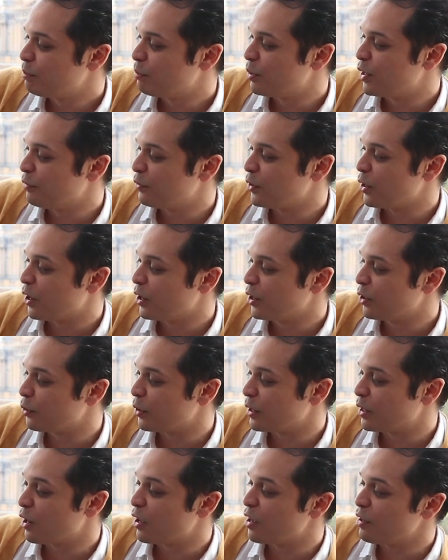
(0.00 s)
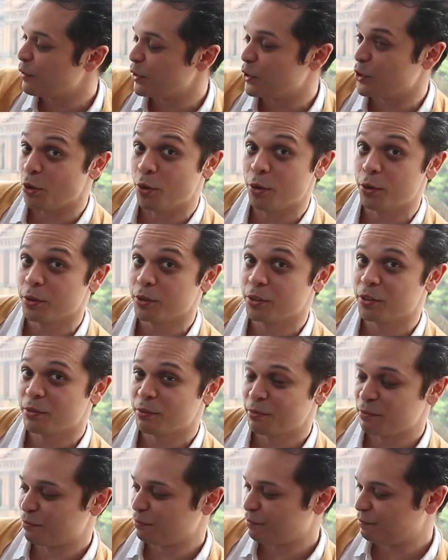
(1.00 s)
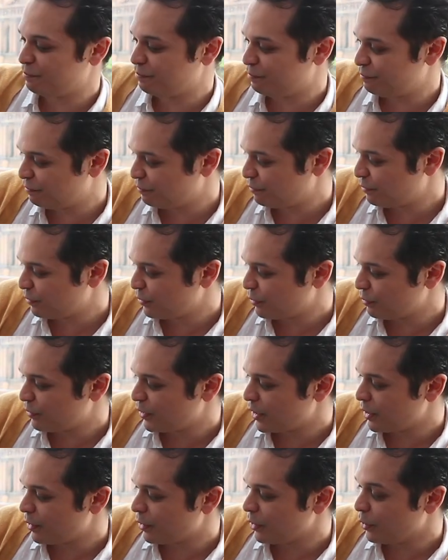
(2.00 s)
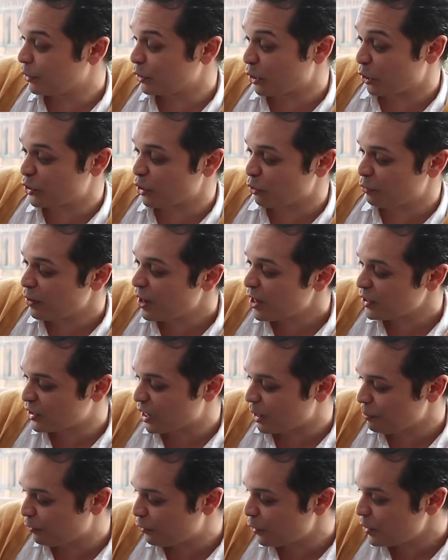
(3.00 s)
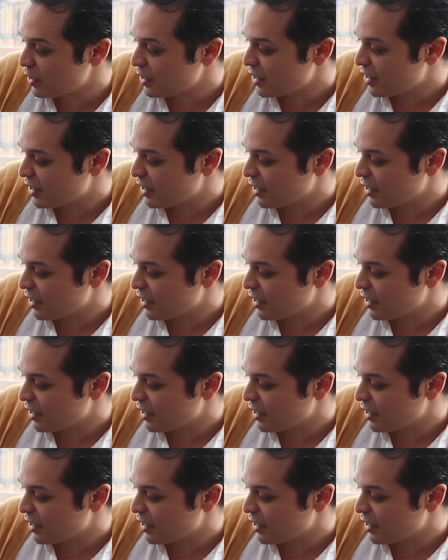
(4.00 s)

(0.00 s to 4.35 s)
but if you're hungry, Clive, it's yours. Well, not so fast, Humphrey.